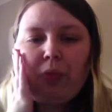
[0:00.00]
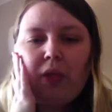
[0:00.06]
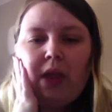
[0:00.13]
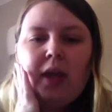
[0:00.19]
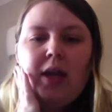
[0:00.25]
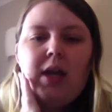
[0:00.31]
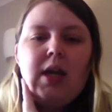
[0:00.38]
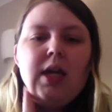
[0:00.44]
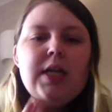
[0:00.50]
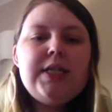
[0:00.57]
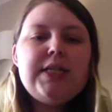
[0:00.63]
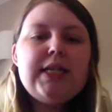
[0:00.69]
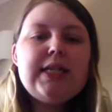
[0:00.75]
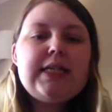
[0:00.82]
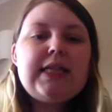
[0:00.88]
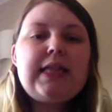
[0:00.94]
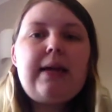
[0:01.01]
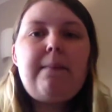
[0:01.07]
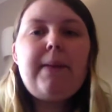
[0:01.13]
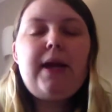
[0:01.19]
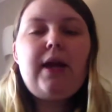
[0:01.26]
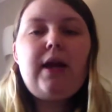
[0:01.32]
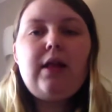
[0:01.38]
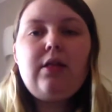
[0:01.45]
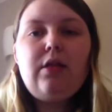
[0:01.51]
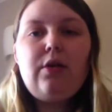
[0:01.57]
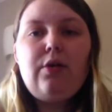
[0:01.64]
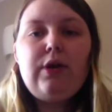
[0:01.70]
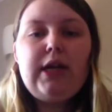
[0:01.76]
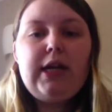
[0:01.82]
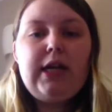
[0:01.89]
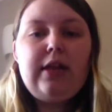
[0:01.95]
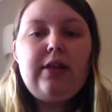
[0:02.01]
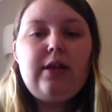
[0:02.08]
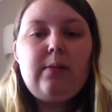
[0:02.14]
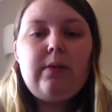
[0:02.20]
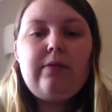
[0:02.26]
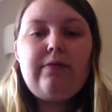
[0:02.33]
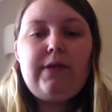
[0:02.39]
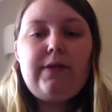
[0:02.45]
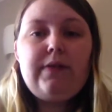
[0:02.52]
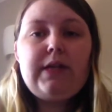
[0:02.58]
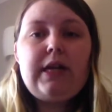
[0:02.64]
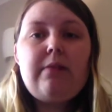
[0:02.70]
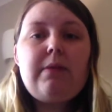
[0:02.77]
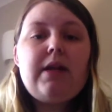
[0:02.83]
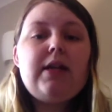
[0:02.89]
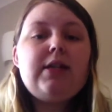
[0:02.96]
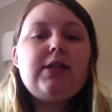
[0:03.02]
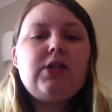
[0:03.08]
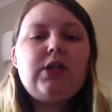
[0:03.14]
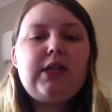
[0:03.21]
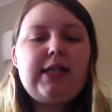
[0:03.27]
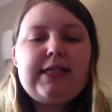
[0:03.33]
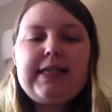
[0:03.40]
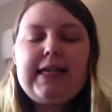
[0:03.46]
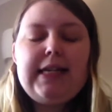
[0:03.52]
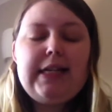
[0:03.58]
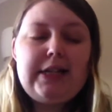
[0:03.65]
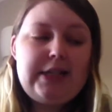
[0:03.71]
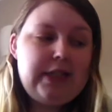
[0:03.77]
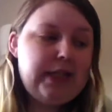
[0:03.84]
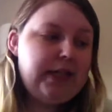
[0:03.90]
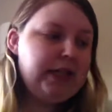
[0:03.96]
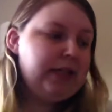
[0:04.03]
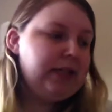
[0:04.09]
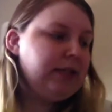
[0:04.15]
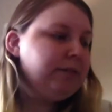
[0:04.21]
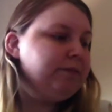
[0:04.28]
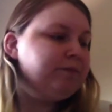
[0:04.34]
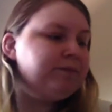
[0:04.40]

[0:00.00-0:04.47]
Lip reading: it doesn't let me load anything above 15 minutes. So let's get into this.